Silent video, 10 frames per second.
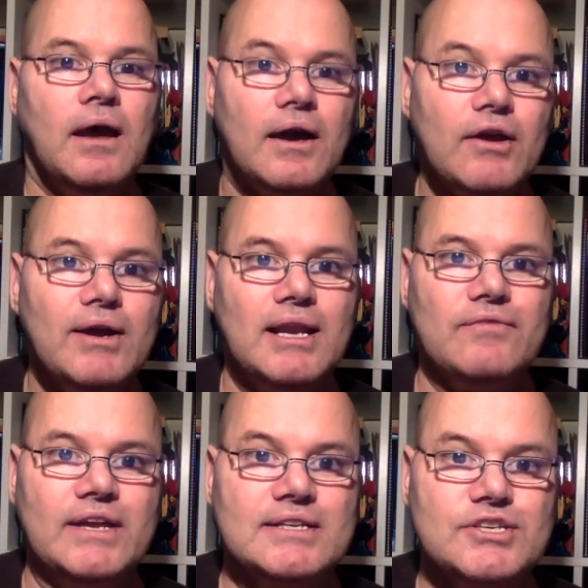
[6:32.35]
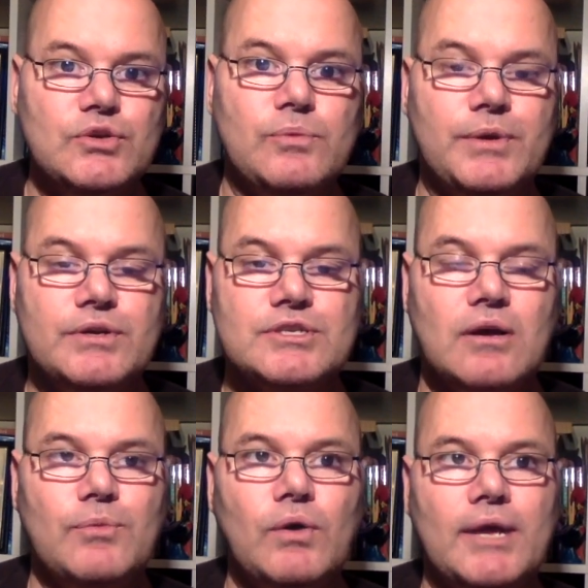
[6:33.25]
And I love it too because
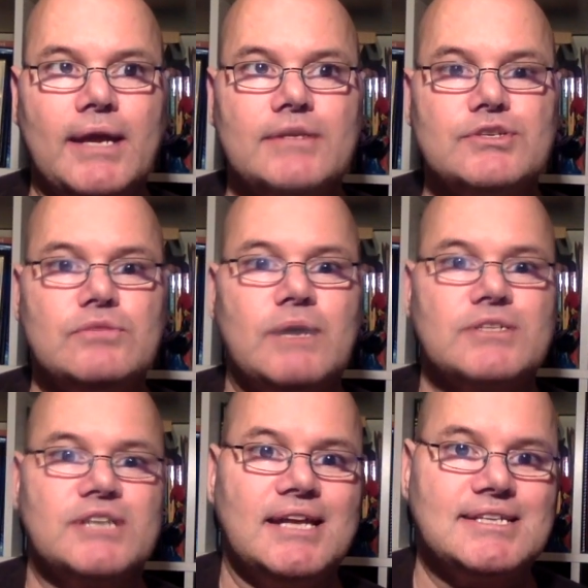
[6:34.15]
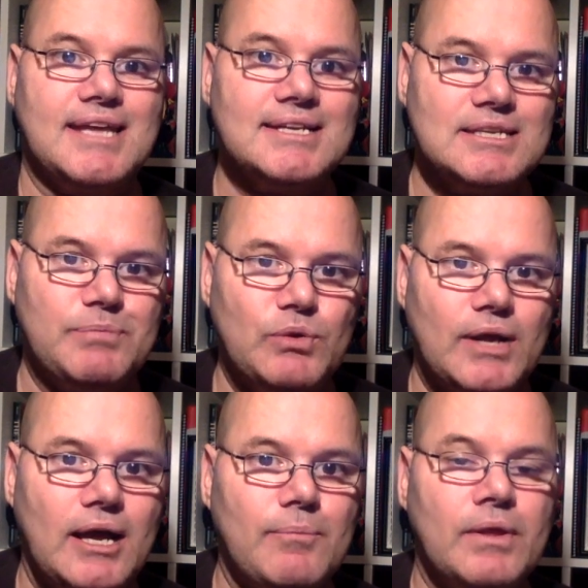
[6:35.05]
I'm not getting too much lactic acid
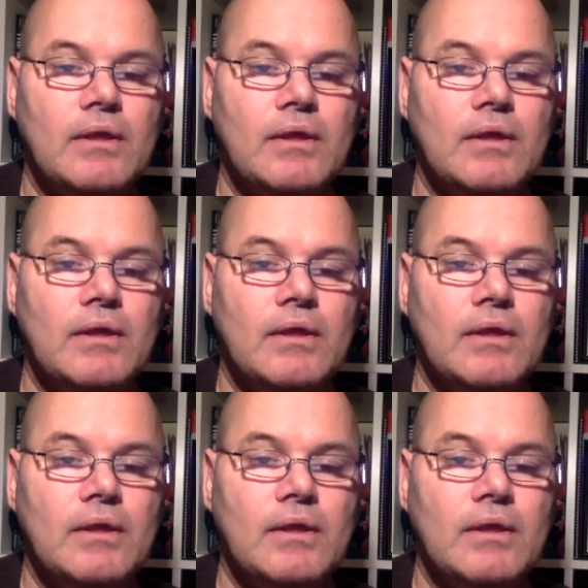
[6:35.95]
buildup.